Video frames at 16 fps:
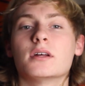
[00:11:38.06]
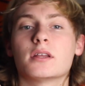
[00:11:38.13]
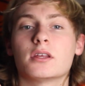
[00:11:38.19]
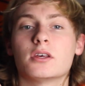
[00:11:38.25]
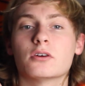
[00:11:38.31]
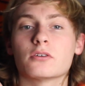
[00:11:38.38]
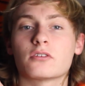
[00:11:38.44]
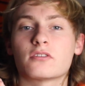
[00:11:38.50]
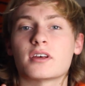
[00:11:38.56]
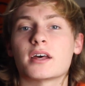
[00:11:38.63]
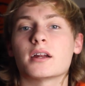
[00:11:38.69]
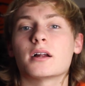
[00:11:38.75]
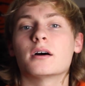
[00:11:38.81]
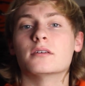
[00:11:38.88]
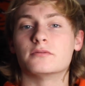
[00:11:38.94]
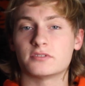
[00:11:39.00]
your
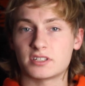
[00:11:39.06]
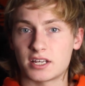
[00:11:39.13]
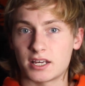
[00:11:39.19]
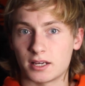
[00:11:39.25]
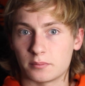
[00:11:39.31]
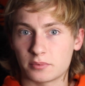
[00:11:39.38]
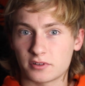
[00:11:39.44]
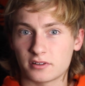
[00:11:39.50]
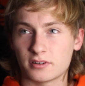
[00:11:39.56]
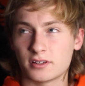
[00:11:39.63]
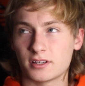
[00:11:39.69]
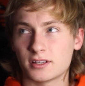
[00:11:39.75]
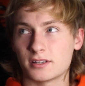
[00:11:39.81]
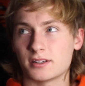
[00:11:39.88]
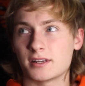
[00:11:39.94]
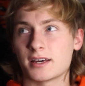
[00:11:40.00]
set of tips.
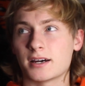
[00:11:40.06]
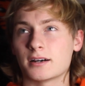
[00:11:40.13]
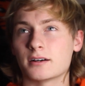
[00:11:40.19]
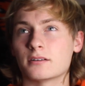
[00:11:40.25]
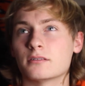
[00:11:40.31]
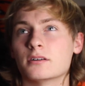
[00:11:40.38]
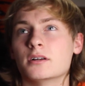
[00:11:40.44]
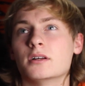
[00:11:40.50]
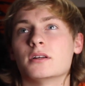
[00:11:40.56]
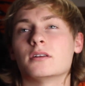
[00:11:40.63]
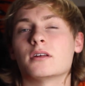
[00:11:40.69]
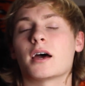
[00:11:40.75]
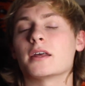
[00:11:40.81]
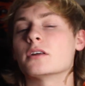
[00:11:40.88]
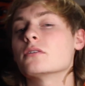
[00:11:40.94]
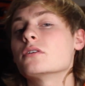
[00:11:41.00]
Now,
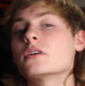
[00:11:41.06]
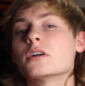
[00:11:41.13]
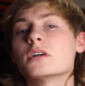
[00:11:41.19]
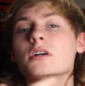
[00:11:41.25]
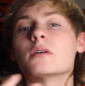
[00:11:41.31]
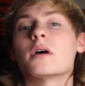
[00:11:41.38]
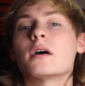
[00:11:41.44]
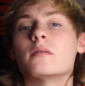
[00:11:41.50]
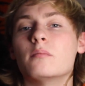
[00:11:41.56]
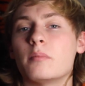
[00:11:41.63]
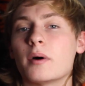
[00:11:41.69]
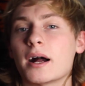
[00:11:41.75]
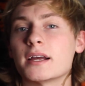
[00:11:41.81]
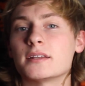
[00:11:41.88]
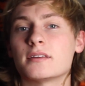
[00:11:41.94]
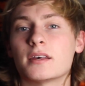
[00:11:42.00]
I know you can go out and
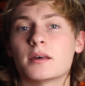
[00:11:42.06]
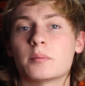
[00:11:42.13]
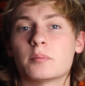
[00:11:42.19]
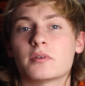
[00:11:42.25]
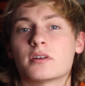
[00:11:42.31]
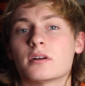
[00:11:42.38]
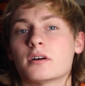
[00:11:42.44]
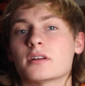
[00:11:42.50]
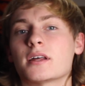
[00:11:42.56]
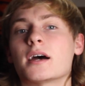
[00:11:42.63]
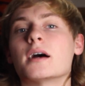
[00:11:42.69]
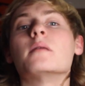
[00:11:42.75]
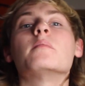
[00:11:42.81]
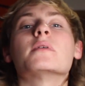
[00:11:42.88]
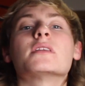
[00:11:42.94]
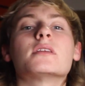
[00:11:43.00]
buy tips and all
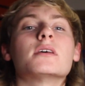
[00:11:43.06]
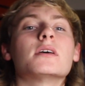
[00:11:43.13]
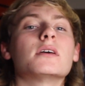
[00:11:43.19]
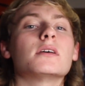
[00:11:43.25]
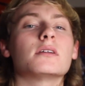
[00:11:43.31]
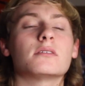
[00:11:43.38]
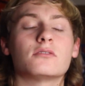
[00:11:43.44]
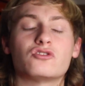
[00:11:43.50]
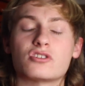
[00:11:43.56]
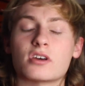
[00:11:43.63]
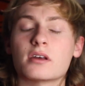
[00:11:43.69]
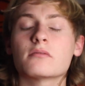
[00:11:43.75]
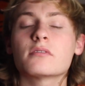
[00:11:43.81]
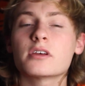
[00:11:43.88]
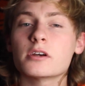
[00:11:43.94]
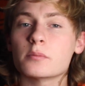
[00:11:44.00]
that, but they
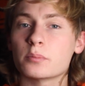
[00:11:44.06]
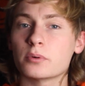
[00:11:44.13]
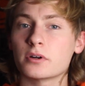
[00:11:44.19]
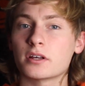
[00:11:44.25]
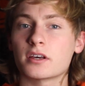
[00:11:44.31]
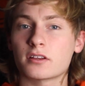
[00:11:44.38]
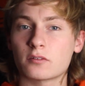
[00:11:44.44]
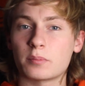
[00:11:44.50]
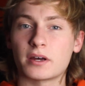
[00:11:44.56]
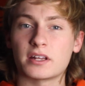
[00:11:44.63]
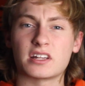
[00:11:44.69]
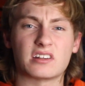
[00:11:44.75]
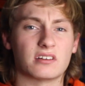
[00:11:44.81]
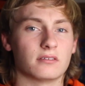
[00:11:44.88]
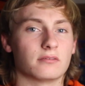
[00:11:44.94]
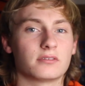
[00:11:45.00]
generally are pretty
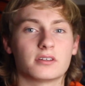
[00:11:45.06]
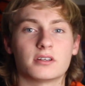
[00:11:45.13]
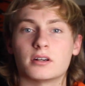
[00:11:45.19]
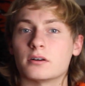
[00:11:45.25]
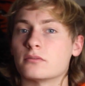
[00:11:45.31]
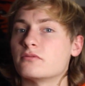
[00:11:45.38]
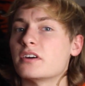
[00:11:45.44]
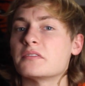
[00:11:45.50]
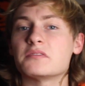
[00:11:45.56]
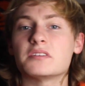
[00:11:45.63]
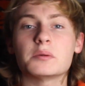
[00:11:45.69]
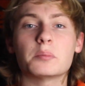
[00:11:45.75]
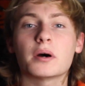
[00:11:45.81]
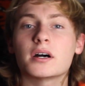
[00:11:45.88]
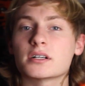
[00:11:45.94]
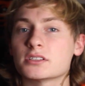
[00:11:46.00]
expensive. You know, 50
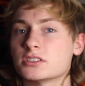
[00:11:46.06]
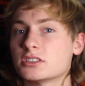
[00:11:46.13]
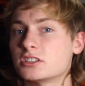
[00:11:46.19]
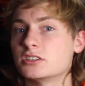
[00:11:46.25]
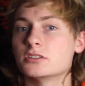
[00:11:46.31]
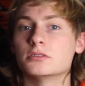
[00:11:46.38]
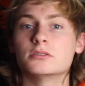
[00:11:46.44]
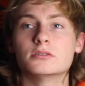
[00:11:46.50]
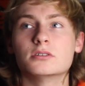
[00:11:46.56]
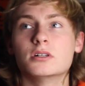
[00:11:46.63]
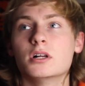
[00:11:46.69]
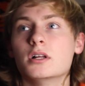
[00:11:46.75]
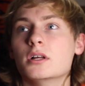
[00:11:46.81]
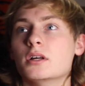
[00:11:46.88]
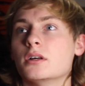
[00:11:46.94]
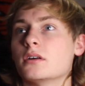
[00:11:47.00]
bucks to
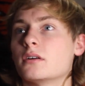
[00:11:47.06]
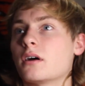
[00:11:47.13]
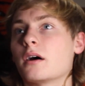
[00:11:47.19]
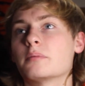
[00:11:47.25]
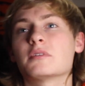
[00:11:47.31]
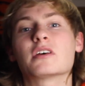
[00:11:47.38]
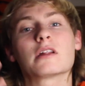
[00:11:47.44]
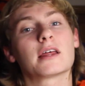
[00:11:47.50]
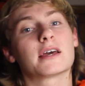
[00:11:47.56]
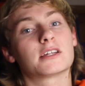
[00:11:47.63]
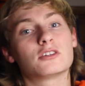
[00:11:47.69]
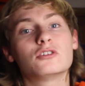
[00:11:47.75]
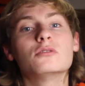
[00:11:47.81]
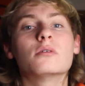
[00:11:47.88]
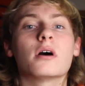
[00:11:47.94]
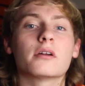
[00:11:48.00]
up to like
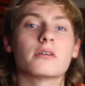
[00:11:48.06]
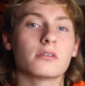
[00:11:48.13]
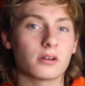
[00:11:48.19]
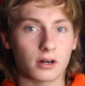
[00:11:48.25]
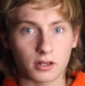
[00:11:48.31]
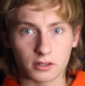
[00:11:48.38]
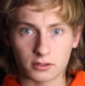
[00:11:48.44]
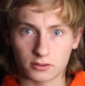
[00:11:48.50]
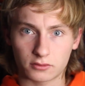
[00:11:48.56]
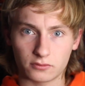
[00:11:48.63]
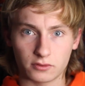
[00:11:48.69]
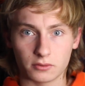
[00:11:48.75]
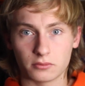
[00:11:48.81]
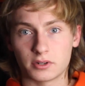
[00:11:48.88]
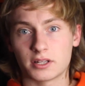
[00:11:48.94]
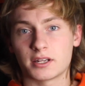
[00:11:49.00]
$200
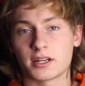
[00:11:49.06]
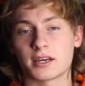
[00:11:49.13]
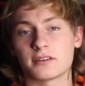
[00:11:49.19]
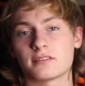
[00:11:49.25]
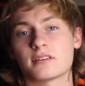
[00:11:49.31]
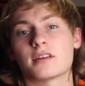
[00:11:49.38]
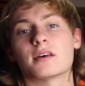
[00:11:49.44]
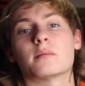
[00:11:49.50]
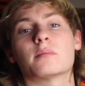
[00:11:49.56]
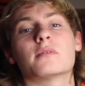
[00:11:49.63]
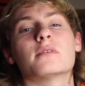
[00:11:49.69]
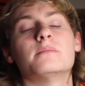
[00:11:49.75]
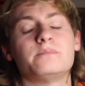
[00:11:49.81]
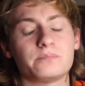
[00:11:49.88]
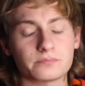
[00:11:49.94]
for really nice tips.